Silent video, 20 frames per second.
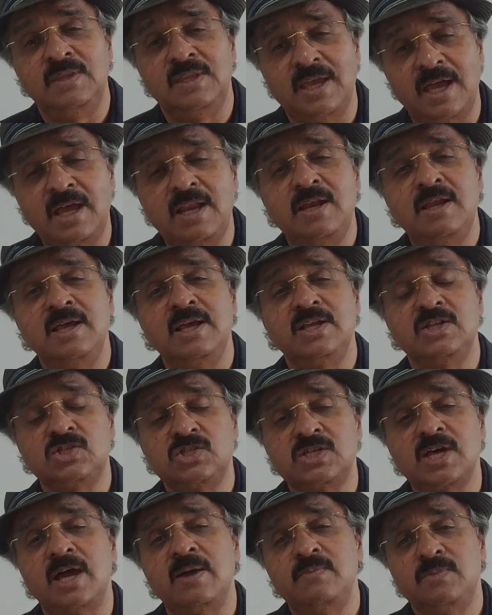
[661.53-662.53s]
Then
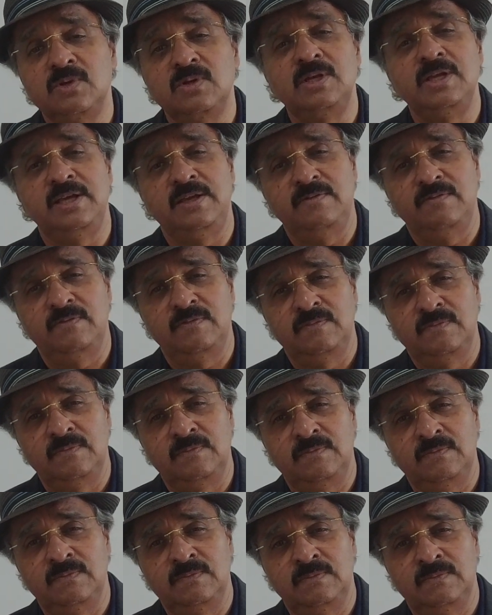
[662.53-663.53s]
it's time to leave.
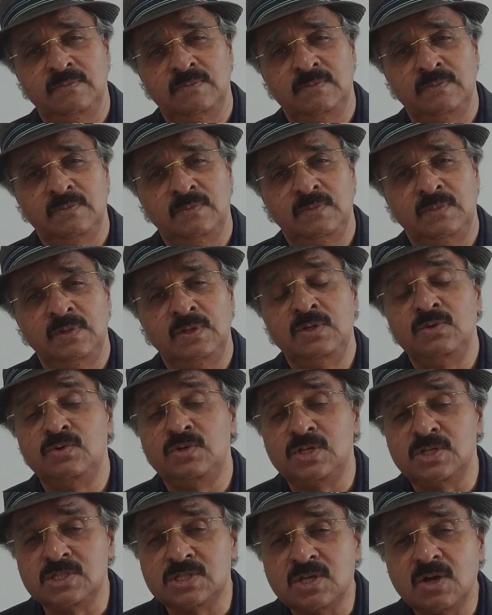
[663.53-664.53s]

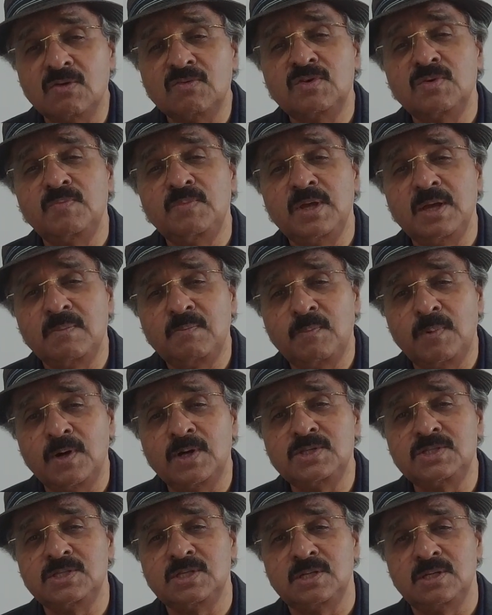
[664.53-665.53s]
You deserve to be a
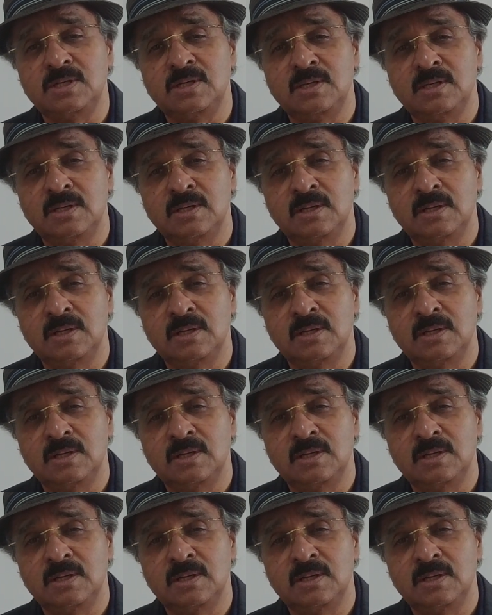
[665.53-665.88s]
person